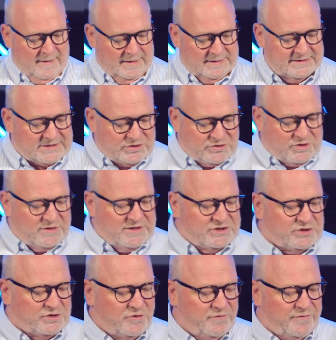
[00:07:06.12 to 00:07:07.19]
Listen to
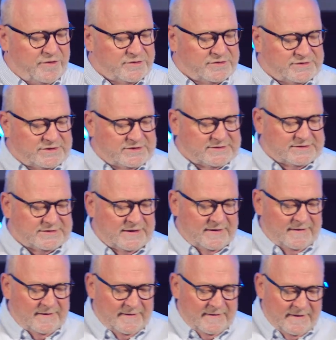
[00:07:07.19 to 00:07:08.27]
these two verses,
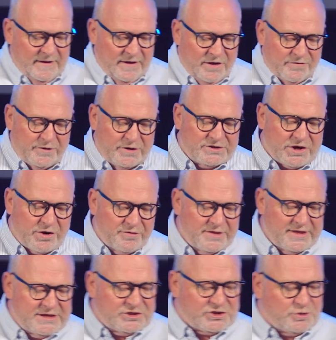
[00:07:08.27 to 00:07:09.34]
1
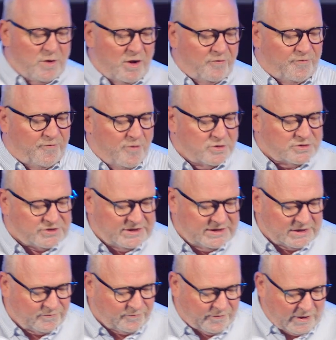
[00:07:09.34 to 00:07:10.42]
Corinthians 12, 14
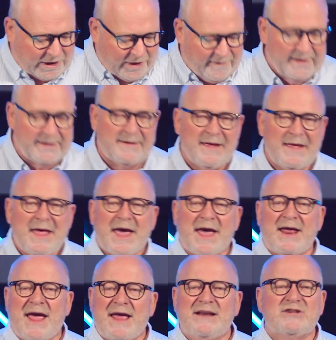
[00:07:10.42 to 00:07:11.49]
and following.
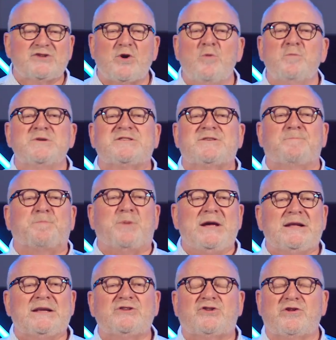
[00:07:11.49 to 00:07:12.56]
And he's almost
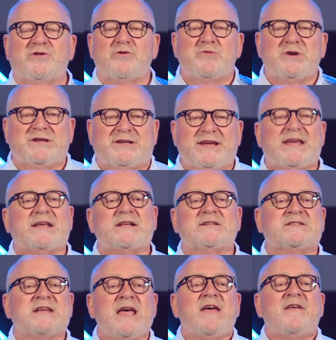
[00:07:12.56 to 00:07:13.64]
appealing to the
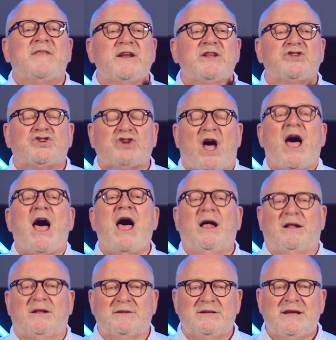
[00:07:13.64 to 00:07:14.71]
ridiculous that a
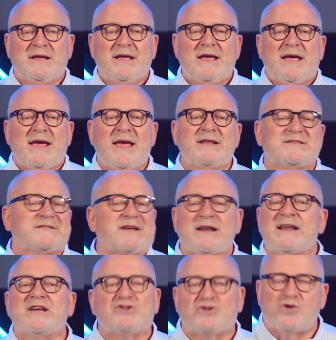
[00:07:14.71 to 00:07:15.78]
child in
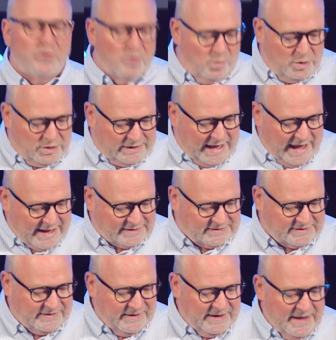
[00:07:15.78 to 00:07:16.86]
Sunday school would
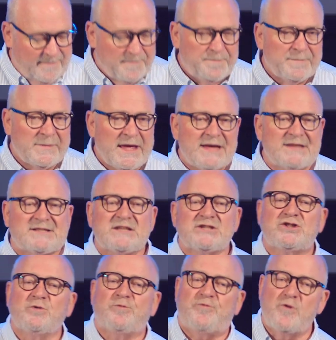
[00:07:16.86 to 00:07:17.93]
get. He says,
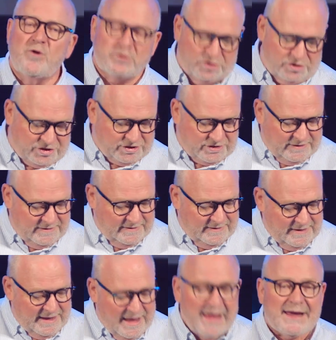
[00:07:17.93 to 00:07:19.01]
the foot
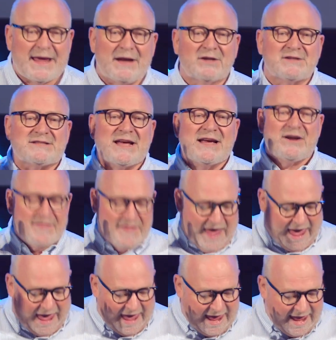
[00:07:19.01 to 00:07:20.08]
cannot say to the
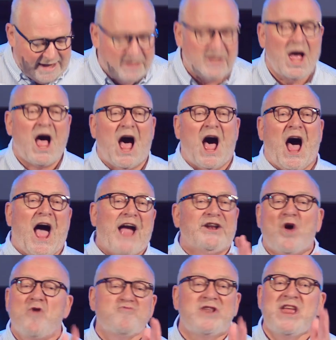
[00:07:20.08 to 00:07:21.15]
hand, I
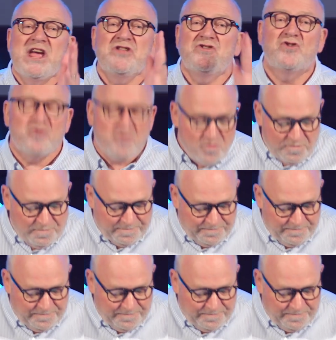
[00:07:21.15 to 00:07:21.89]
don't need you.